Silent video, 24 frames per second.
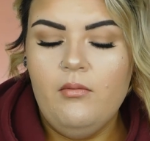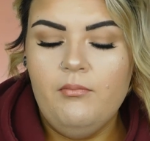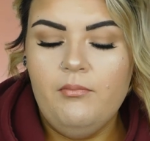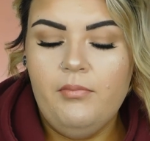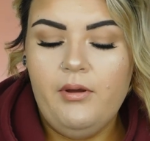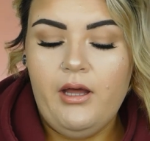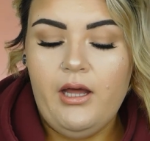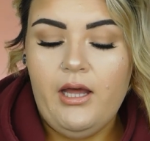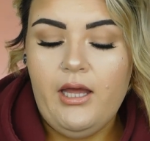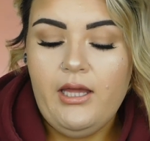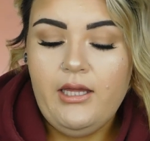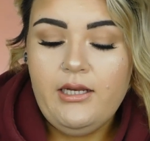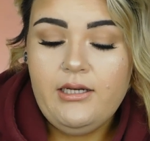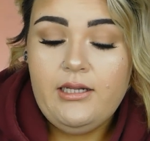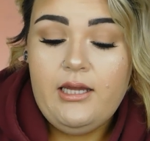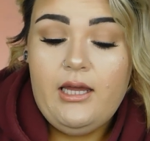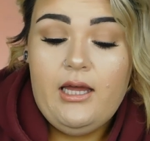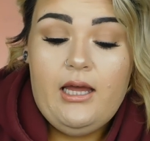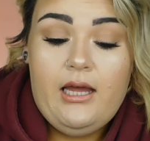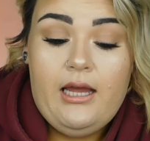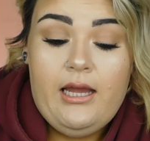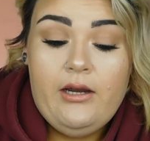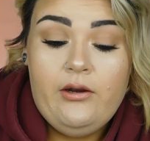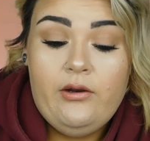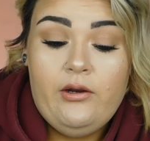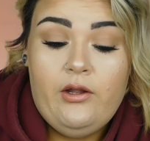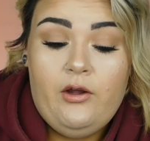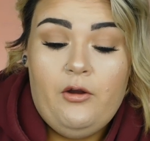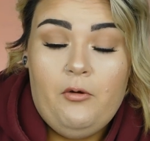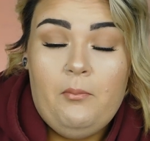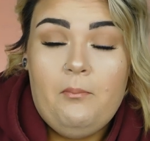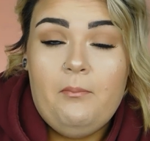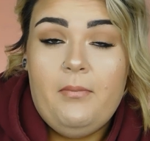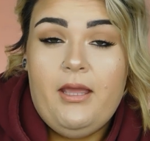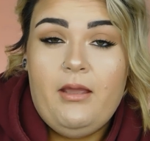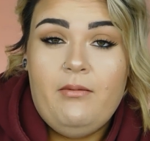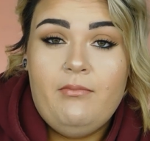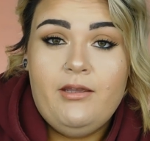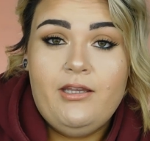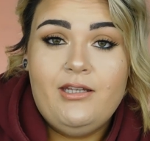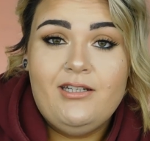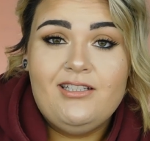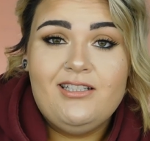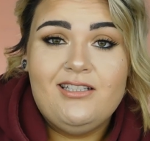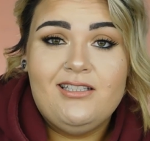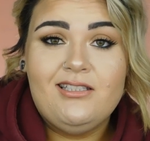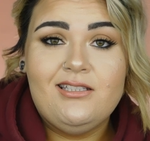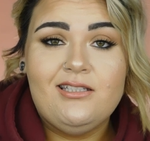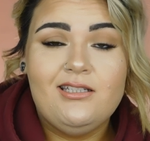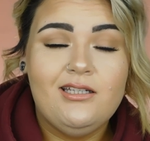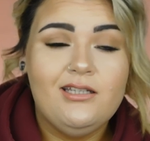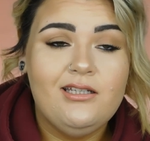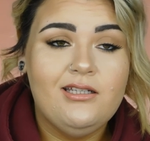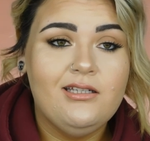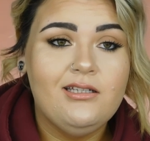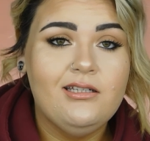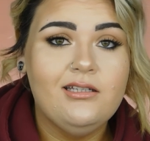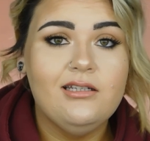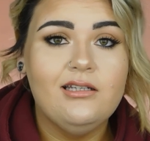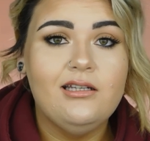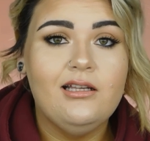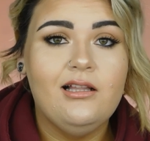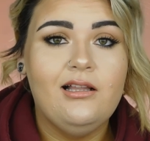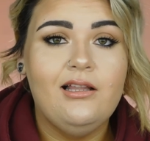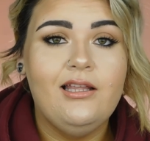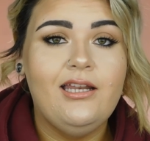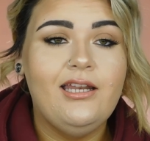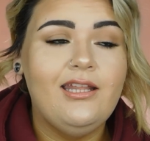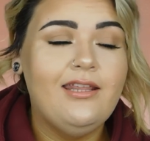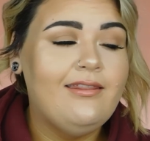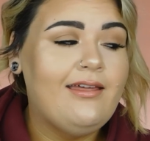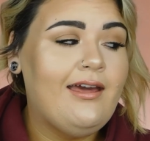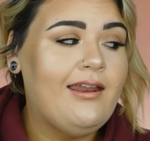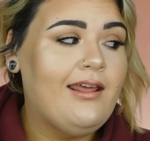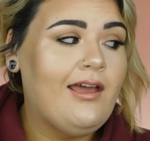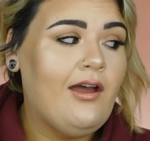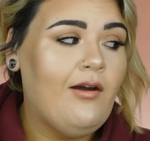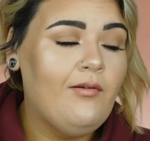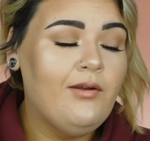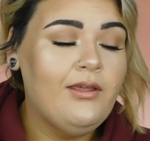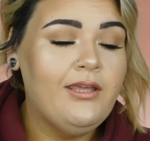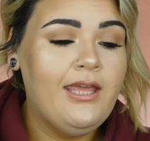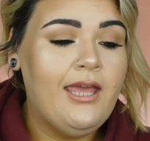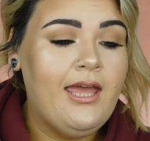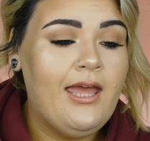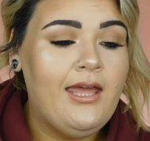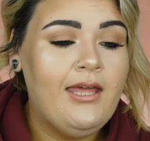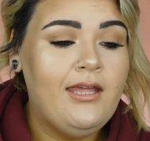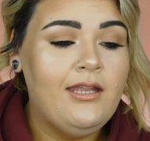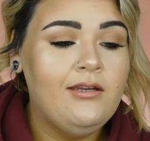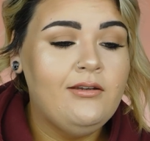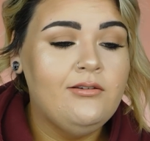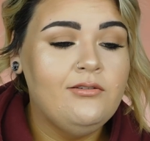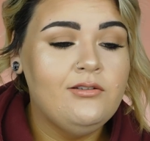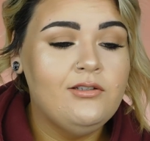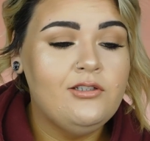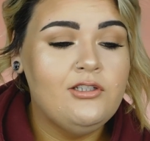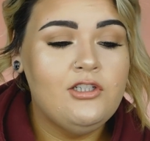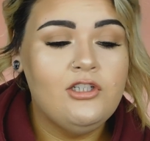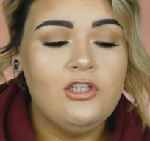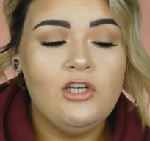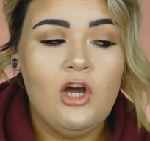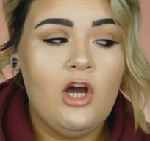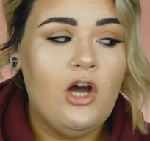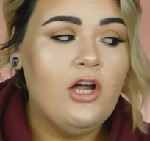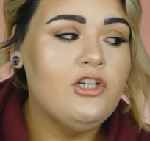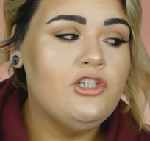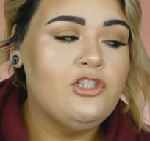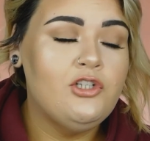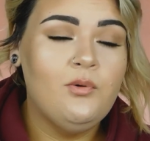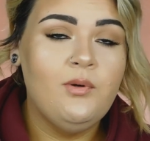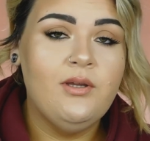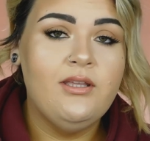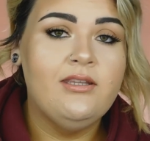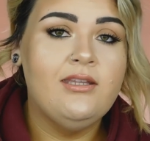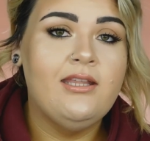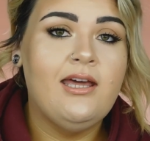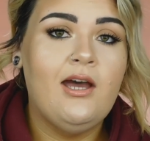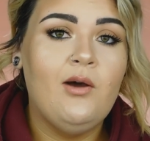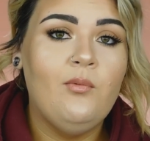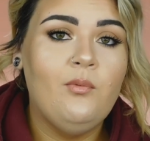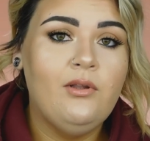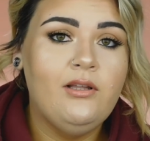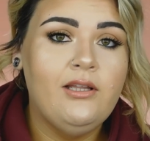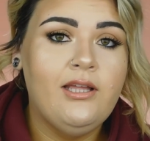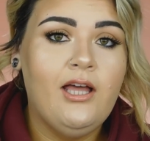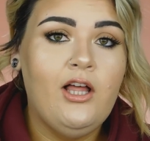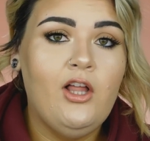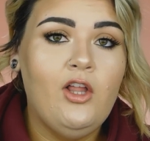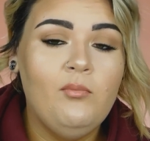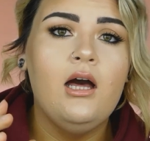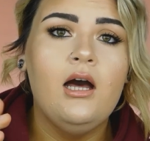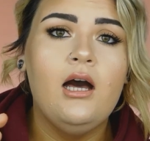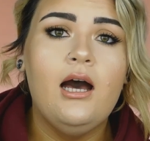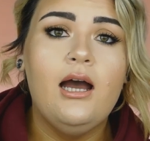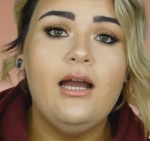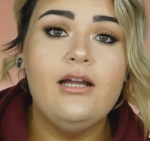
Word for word: But, I don't know, maybe just cleaning that out again, not doing that will help.